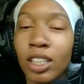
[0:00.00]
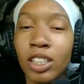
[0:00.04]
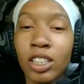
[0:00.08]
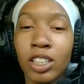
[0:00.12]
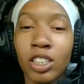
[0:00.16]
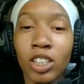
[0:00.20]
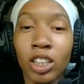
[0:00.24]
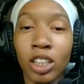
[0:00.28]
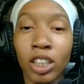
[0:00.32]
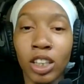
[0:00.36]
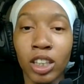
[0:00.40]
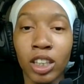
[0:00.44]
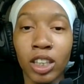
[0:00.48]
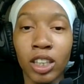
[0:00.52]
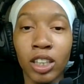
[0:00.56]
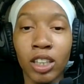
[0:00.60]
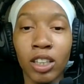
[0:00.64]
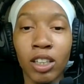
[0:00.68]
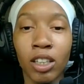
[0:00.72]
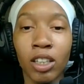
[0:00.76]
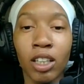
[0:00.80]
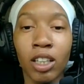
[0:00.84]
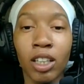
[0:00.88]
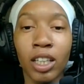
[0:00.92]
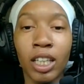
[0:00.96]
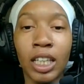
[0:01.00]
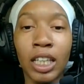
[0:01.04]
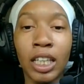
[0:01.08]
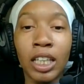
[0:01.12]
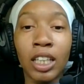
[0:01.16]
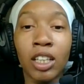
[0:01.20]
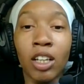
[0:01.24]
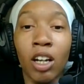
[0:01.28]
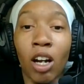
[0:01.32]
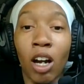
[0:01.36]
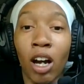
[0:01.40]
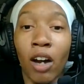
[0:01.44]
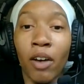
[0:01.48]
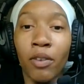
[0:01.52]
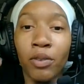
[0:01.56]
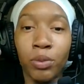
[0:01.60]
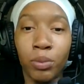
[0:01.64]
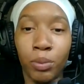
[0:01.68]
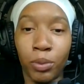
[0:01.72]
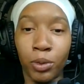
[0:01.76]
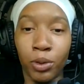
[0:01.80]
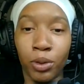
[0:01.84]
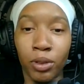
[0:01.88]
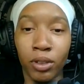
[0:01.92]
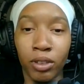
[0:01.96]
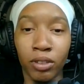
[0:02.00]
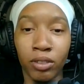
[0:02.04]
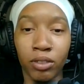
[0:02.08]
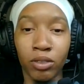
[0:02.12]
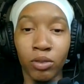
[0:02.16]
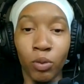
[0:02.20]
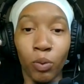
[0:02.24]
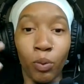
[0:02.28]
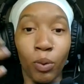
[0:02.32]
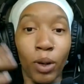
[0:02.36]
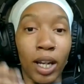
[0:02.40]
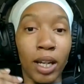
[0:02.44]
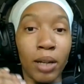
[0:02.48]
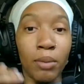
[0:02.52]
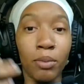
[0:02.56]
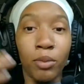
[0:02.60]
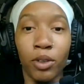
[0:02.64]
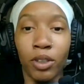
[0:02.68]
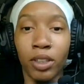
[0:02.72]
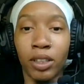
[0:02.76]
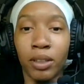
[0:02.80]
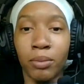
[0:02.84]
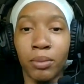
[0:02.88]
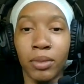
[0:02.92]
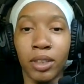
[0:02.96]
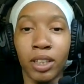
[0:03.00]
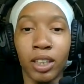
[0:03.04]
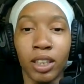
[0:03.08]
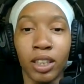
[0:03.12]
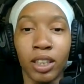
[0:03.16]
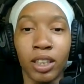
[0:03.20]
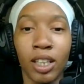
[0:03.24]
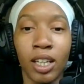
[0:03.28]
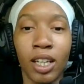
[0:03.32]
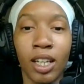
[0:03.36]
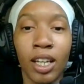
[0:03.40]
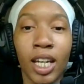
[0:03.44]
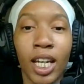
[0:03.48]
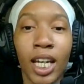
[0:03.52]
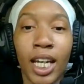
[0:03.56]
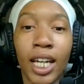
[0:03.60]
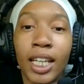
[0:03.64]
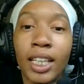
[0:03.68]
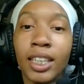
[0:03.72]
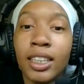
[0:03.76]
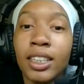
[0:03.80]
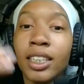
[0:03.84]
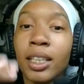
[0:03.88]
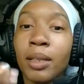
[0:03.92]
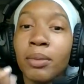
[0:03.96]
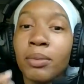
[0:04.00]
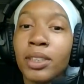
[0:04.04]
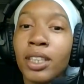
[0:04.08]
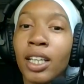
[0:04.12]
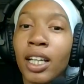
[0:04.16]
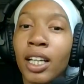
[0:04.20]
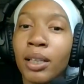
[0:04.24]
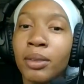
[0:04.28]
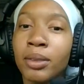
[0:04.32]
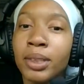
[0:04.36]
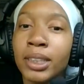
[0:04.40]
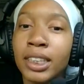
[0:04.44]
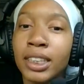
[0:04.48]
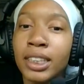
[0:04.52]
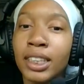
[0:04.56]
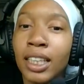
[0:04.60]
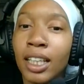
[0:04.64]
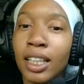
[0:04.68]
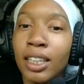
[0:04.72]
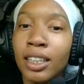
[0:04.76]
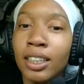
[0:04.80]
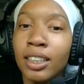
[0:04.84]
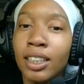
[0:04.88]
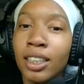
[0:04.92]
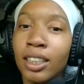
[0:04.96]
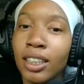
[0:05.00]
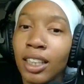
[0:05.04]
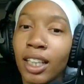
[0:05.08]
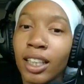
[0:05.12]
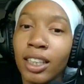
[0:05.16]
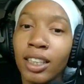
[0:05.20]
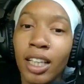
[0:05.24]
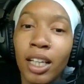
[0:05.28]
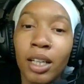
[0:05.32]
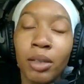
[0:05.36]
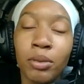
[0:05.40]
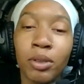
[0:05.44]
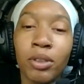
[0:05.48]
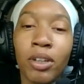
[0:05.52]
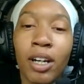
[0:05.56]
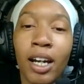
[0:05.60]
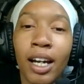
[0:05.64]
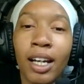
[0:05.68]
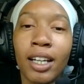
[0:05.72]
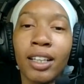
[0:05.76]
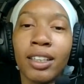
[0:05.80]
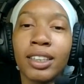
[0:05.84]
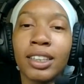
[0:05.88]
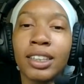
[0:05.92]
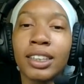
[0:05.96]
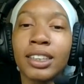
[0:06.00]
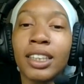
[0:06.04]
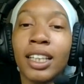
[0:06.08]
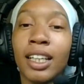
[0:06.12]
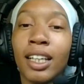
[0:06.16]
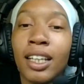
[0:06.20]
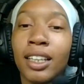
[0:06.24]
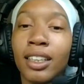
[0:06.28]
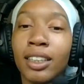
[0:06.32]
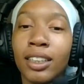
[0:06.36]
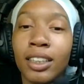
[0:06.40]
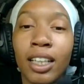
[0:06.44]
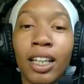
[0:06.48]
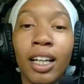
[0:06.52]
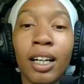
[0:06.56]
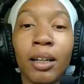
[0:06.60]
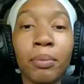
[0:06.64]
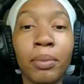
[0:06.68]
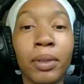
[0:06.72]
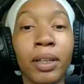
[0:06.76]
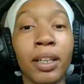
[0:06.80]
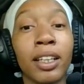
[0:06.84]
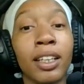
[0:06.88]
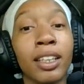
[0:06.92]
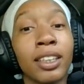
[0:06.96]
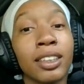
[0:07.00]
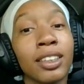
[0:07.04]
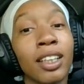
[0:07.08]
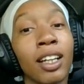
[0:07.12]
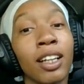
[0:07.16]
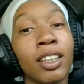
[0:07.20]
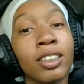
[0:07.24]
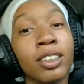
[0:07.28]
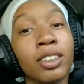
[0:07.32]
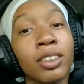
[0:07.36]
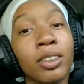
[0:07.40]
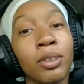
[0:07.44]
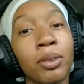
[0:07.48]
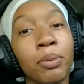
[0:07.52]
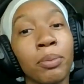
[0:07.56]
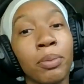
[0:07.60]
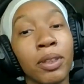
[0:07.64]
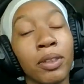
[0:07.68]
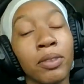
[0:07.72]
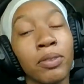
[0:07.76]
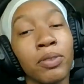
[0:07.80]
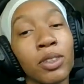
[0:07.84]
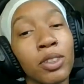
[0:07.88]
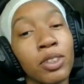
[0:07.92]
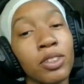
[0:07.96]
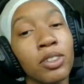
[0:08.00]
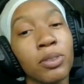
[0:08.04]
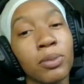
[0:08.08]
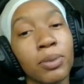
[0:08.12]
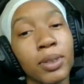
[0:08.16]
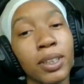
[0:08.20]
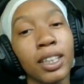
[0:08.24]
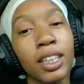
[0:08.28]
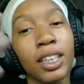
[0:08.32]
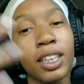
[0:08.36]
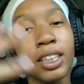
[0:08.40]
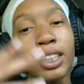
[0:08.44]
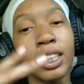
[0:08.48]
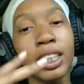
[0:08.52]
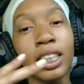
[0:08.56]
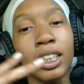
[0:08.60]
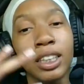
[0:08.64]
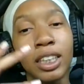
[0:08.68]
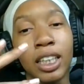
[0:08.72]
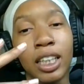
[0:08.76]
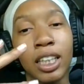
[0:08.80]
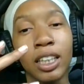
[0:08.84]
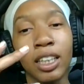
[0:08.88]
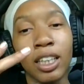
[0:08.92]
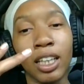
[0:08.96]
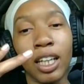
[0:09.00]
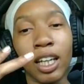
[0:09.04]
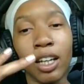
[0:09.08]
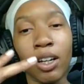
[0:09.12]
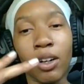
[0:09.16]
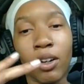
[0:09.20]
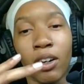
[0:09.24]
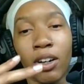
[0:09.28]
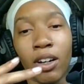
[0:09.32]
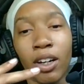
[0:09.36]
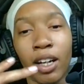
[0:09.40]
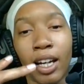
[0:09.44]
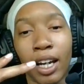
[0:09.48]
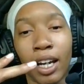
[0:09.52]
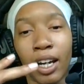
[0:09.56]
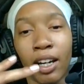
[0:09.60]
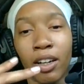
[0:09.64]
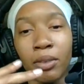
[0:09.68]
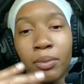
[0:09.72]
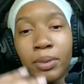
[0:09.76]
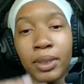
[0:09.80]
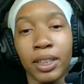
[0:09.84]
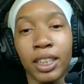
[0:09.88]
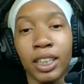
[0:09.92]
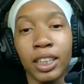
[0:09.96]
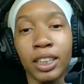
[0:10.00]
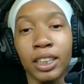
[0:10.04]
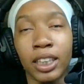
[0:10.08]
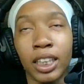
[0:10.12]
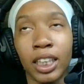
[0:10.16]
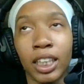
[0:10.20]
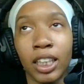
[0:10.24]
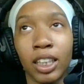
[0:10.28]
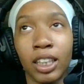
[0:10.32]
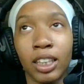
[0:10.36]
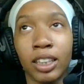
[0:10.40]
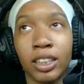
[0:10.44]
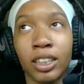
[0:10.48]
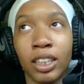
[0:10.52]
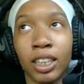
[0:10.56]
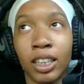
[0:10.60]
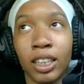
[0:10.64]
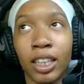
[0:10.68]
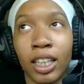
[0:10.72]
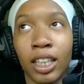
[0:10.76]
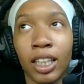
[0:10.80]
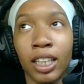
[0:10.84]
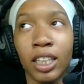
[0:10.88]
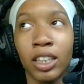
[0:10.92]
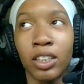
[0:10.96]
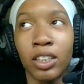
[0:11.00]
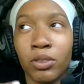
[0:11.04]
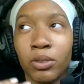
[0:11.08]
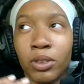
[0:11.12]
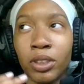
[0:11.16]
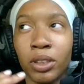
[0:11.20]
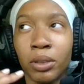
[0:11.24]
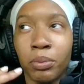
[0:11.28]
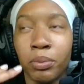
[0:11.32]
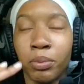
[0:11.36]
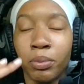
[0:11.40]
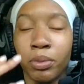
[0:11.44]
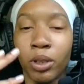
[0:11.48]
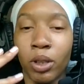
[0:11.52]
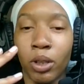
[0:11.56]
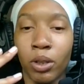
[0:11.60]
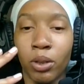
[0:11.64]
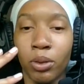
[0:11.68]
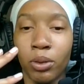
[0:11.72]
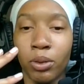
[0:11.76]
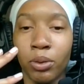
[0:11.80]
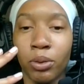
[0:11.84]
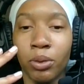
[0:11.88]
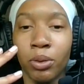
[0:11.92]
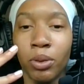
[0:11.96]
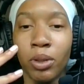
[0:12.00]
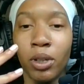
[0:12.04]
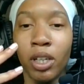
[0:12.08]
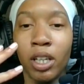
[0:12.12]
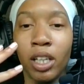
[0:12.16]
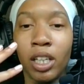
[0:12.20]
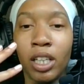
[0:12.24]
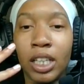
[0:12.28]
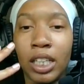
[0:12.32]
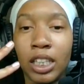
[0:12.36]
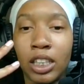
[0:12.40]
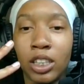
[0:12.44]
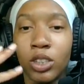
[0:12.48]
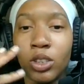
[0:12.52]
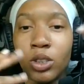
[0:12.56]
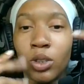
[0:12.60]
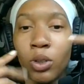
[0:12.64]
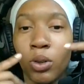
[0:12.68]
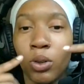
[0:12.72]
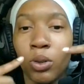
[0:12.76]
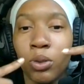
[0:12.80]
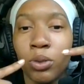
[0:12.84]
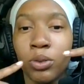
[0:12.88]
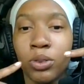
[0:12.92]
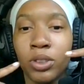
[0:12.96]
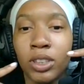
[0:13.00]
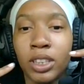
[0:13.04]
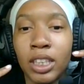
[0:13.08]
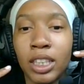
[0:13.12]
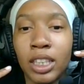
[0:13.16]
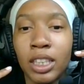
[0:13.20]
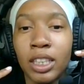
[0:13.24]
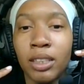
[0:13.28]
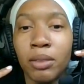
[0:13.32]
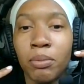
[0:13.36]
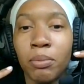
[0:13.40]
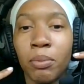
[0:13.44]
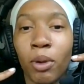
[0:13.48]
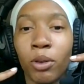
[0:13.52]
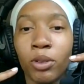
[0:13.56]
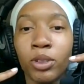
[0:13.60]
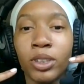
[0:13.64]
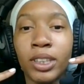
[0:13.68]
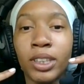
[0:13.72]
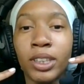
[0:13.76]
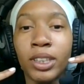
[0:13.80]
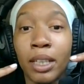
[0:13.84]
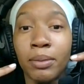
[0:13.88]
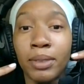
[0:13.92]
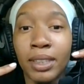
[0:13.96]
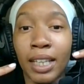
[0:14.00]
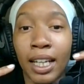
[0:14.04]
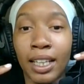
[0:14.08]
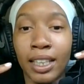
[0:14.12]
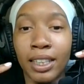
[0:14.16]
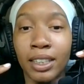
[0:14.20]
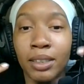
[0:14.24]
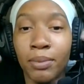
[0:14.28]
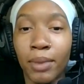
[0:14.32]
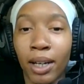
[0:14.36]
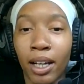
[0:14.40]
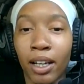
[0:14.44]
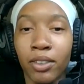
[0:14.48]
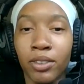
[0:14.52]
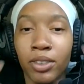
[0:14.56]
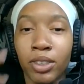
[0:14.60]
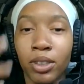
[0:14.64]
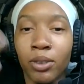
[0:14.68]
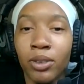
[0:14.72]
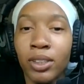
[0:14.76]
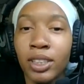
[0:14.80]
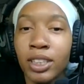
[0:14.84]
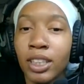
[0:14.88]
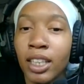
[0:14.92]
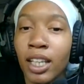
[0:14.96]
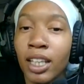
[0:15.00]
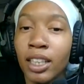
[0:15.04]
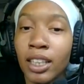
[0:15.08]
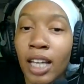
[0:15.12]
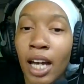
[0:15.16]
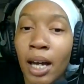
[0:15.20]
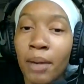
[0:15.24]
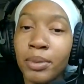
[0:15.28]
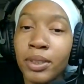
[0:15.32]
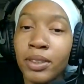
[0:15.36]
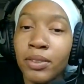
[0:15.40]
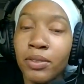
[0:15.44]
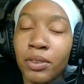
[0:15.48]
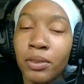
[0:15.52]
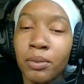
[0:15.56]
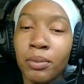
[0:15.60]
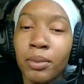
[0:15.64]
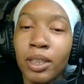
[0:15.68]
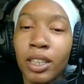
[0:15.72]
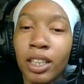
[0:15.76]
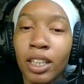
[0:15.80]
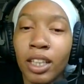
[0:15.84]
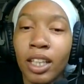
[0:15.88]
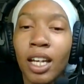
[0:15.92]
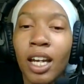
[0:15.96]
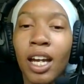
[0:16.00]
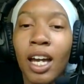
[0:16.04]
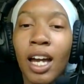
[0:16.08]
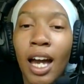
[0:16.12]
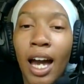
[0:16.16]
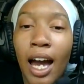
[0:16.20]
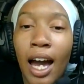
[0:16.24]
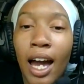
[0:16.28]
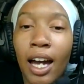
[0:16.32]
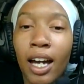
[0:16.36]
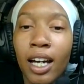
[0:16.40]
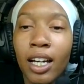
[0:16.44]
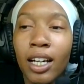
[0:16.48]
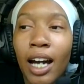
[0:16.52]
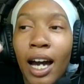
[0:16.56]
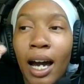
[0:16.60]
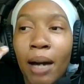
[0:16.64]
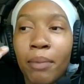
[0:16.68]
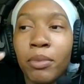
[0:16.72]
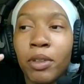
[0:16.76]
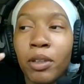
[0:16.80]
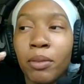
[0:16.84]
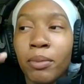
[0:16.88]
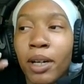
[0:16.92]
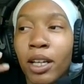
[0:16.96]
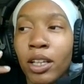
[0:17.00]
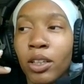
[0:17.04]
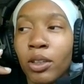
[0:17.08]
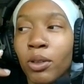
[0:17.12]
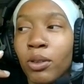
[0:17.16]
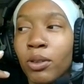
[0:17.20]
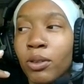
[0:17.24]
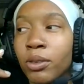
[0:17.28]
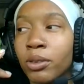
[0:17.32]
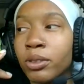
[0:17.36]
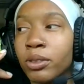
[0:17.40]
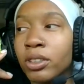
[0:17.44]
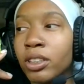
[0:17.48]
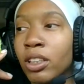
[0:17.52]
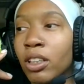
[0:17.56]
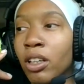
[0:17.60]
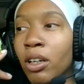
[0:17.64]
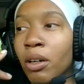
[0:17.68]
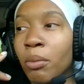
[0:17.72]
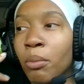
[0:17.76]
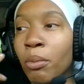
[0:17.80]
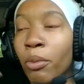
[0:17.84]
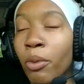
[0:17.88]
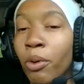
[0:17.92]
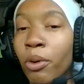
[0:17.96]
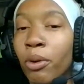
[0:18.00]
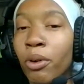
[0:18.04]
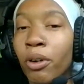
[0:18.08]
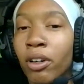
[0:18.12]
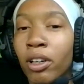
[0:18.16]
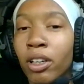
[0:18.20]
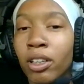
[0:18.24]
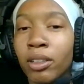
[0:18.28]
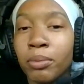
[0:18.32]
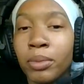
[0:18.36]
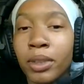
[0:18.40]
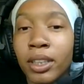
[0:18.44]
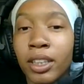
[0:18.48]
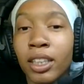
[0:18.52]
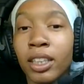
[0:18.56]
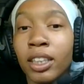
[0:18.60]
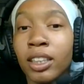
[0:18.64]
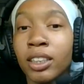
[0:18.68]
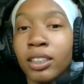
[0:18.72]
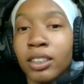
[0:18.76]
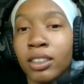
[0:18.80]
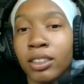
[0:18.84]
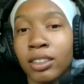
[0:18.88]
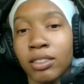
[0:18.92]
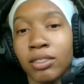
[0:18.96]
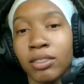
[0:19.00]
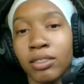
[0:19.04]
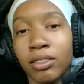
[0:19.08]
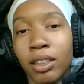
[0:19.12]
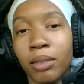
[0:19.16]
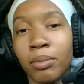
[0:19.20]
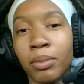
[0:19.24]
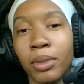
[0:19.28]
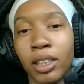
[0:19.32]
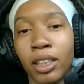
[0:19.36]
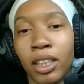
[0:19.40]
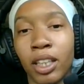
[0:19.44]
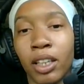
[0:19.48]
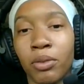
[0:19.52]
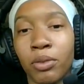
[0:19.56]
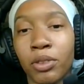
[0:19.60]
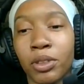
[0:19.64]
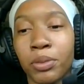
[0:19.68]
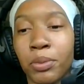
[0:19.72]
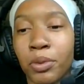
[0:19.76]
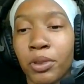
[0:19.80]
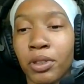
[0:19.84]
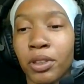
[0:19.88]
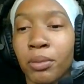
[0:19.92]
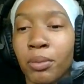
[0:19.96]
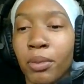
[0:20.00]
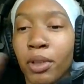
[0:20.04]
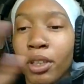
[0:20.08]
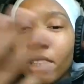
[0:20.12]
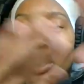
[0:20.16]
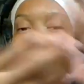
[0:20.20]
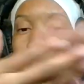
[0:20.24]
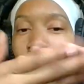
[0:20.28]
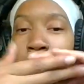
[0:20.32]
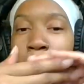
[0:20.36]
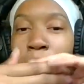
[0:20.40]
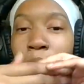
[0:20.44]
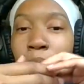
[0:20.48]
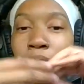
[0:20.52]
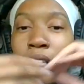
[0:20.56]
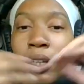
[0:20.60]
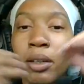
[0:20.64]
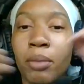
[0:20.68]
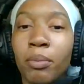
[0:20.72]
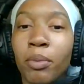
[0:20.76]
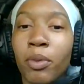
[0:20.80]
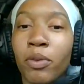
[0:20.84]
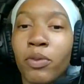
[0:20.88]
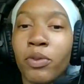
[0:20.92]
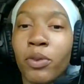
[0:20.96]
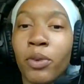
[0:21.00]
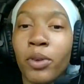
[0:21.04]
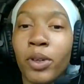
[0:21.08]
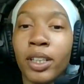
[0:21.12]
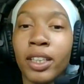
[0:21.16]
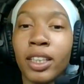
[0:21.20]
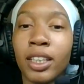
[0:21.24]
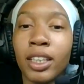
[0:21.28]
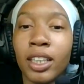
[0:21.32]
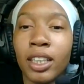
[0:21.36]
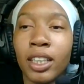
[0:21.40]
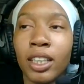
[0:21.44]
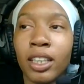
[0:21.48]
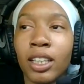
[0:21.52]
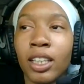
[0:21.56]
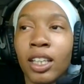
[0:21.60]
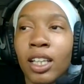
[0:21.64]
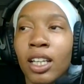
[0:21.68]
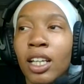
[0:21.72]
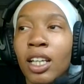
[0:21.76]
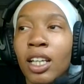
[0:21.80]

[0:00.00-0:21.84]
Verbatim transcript: Jalil he coughs more, way more than me. And sometimes it's like a like damn you are right, and it's like yeah but it's also beneficial because he's getting that all out because he said that he really blow his nose it mostly comes out of his mouth so it's like the opposite for me i i blow my nose um more because i mean yeah we're smoking the mullein but before then